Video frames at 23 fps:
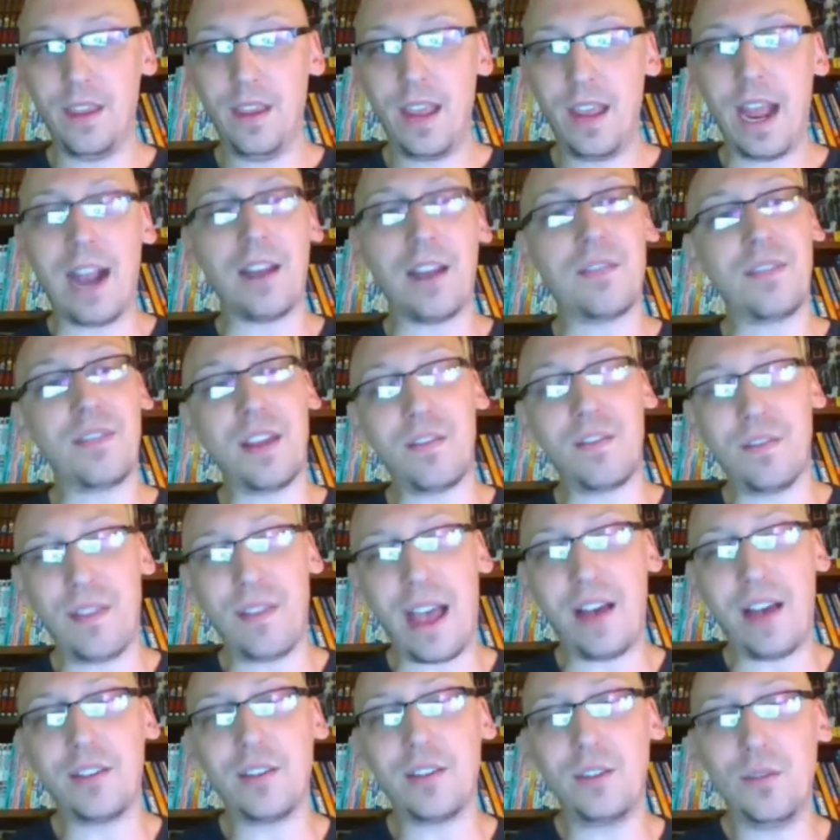And if they
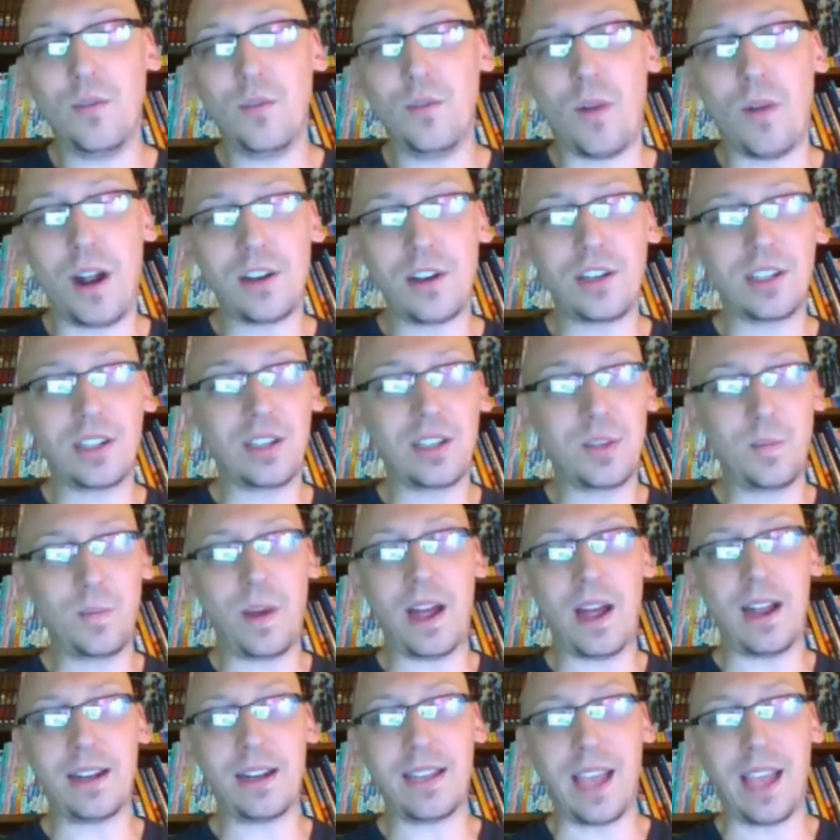value watching this
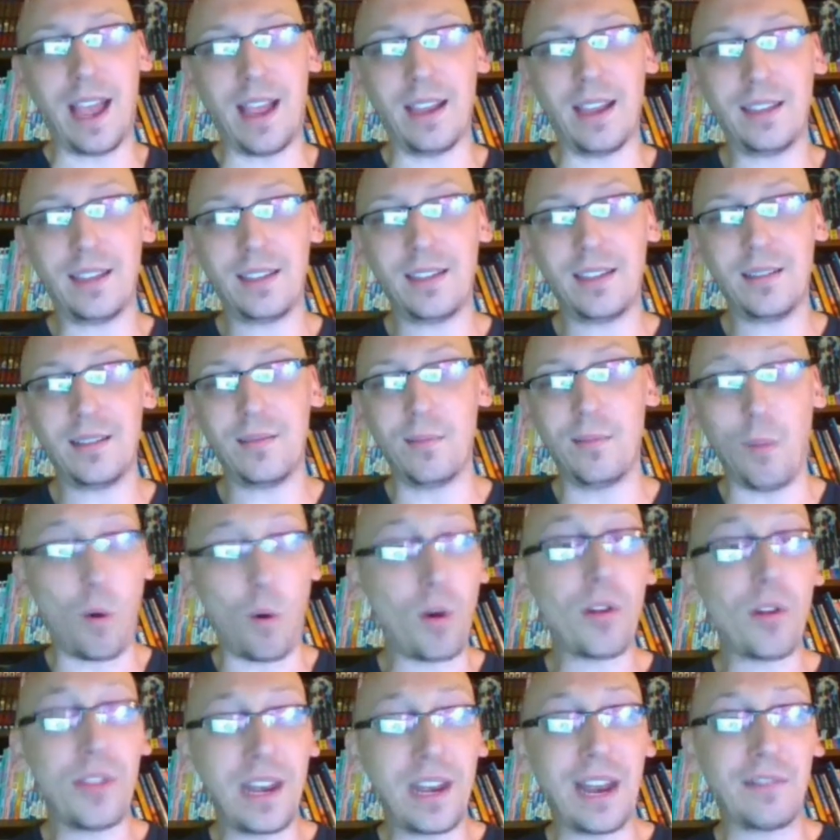podcast
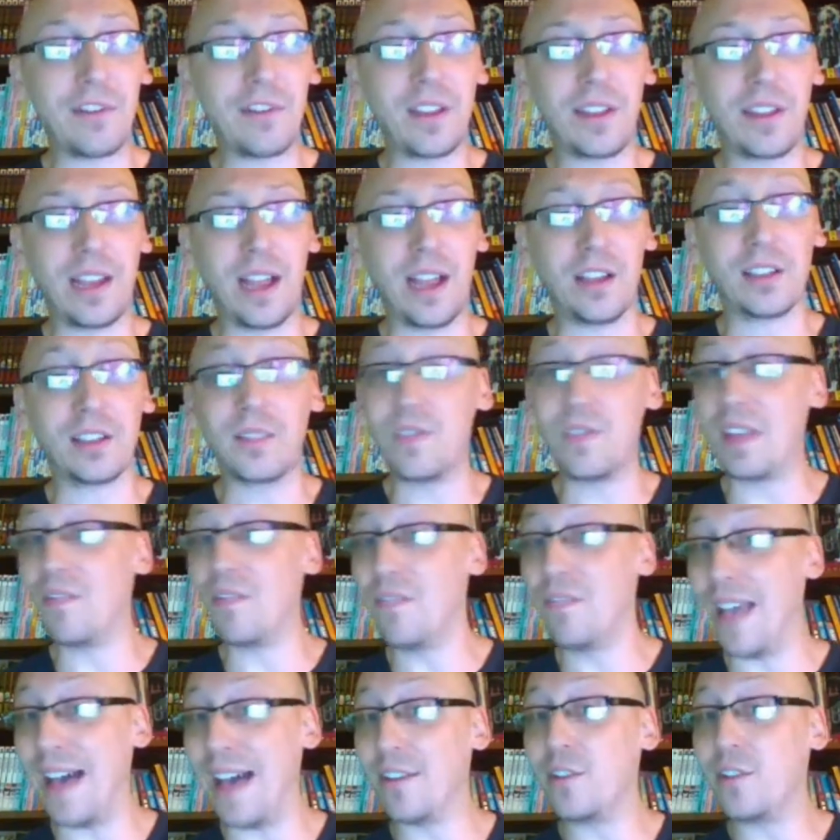more than everything else, if they
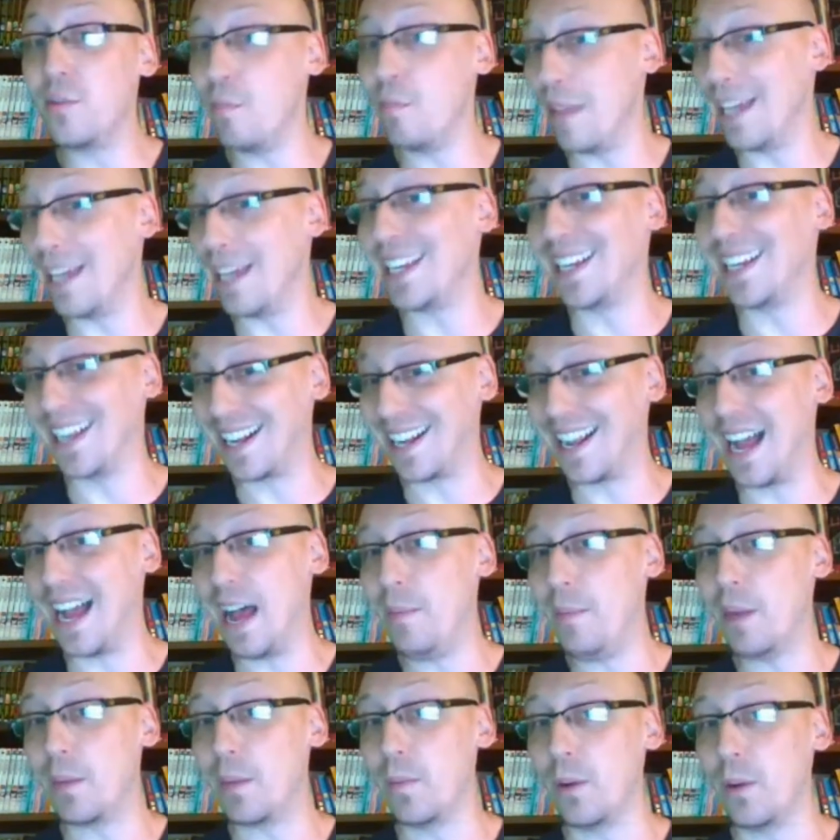value making a
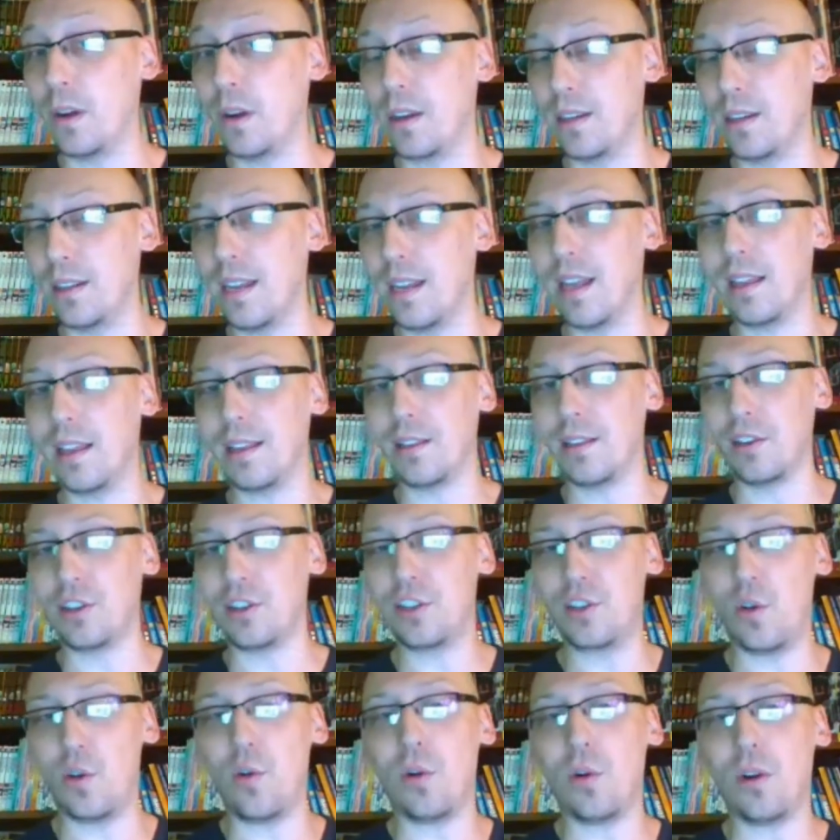comic book and telling their
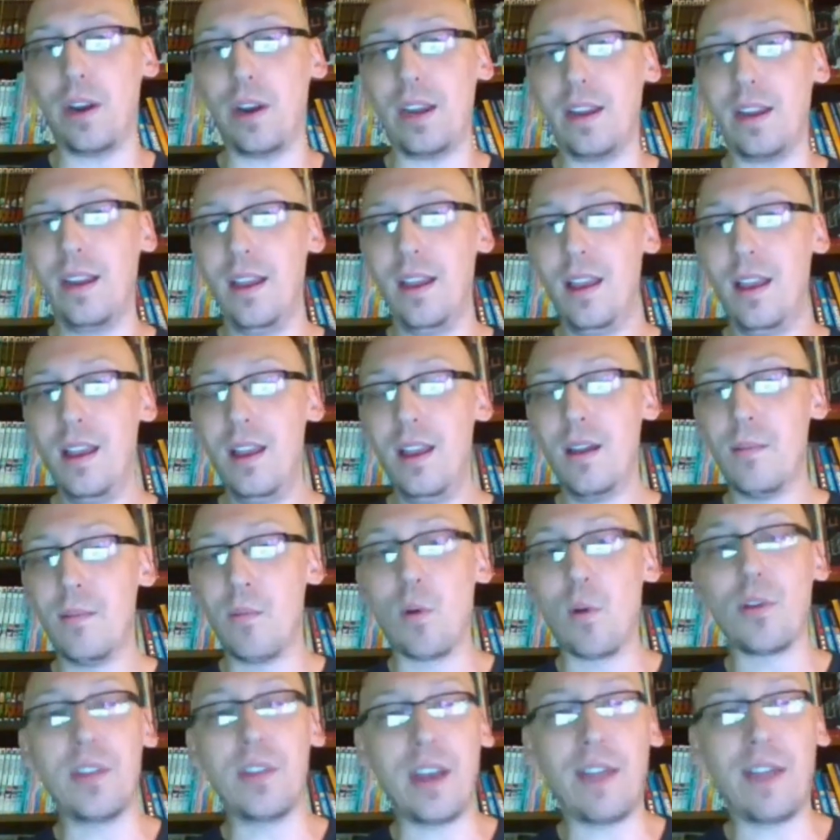story
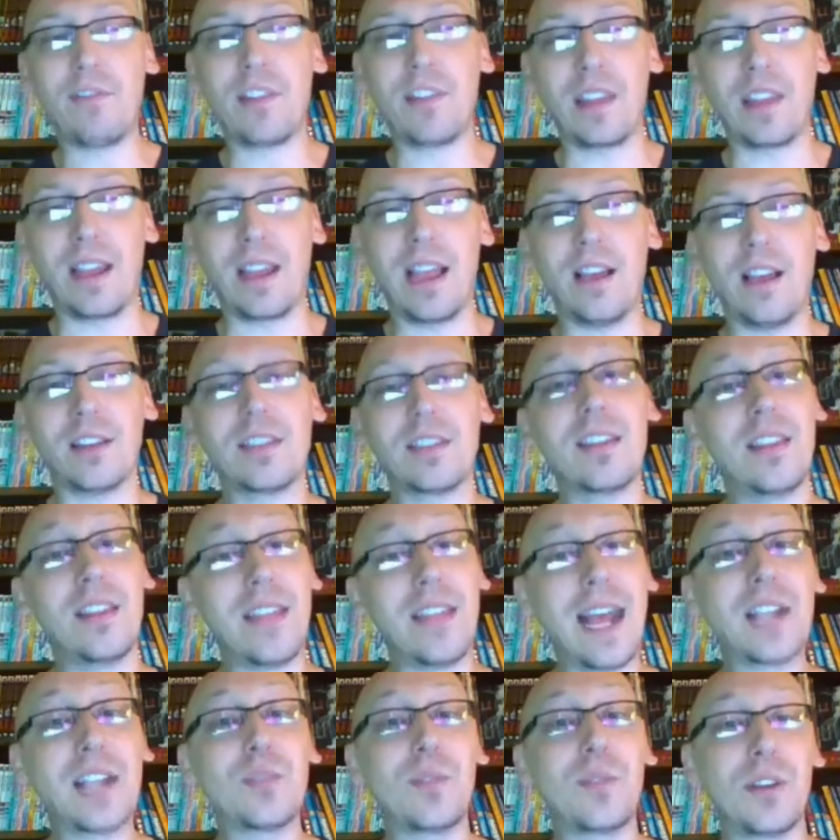more than everything else, then
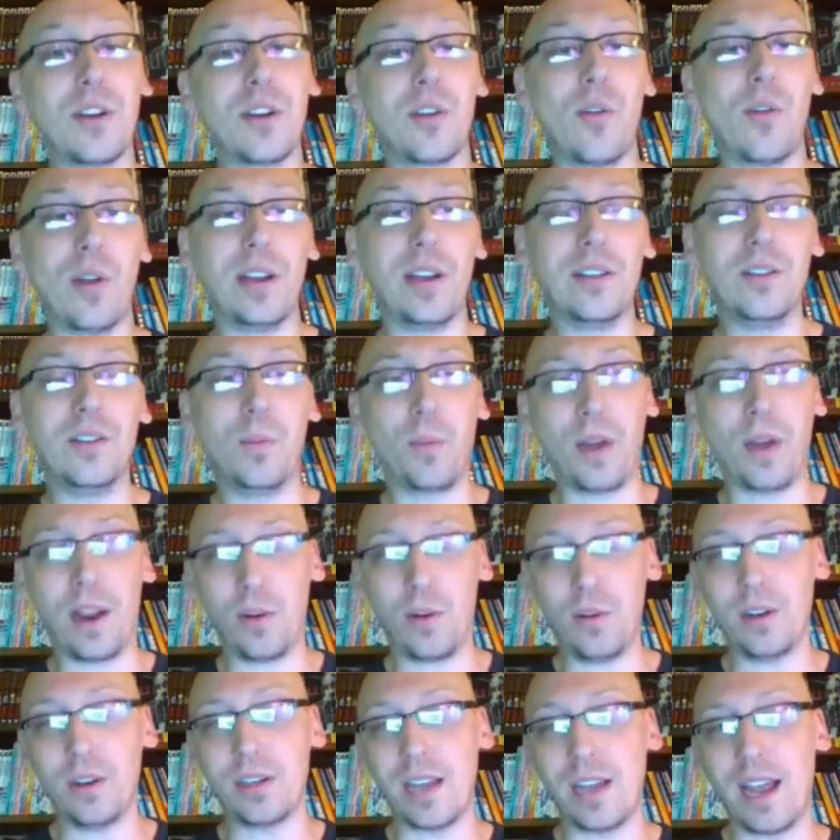that's what you're going to
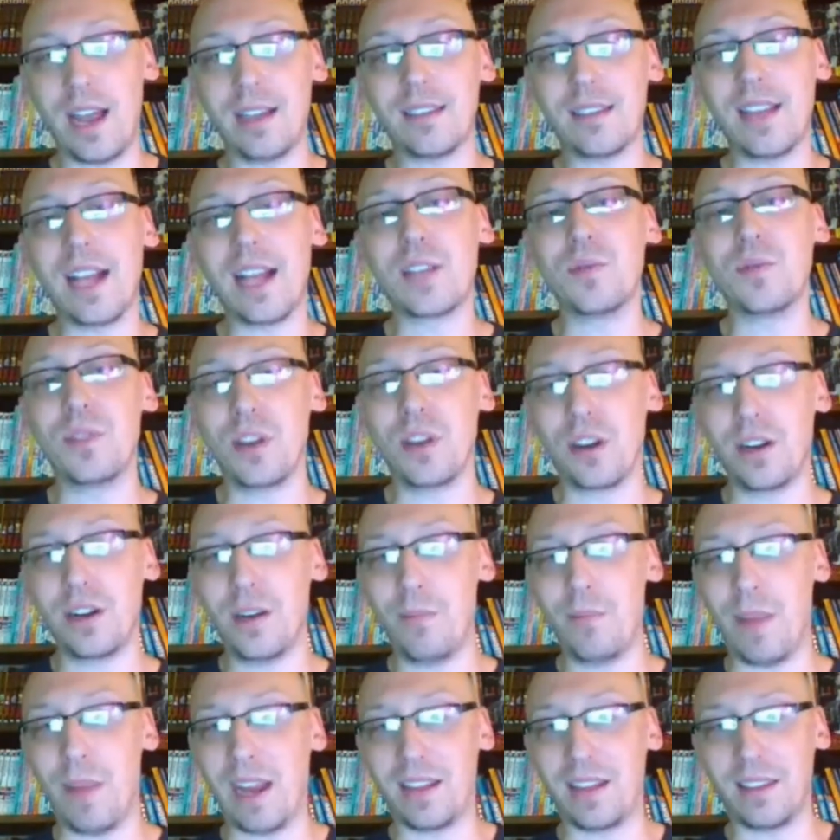prioritize. That's what you're going
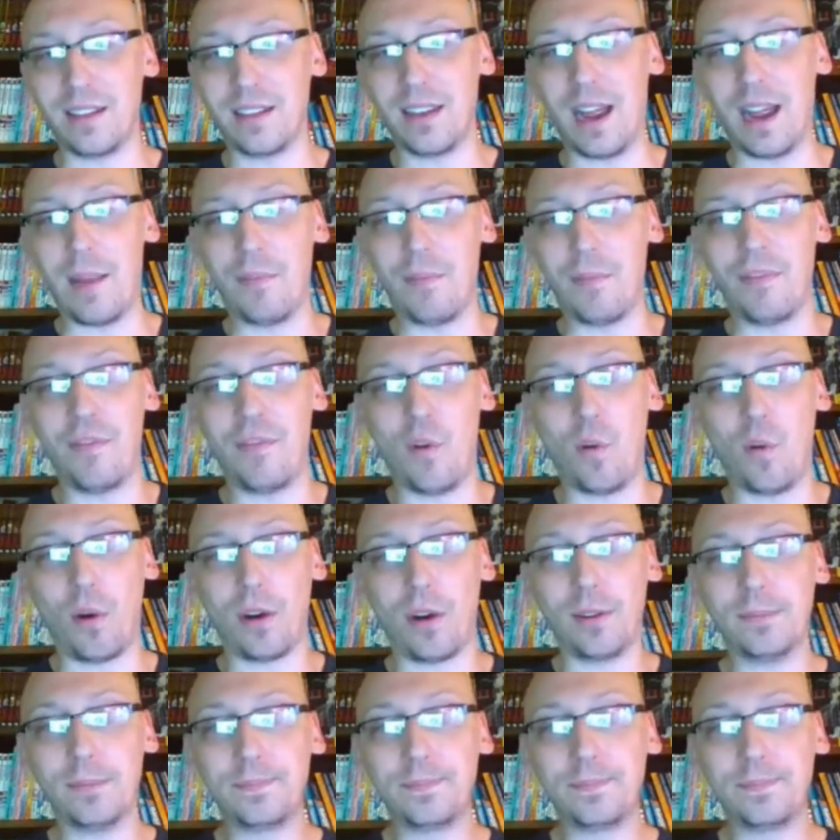to make the time for.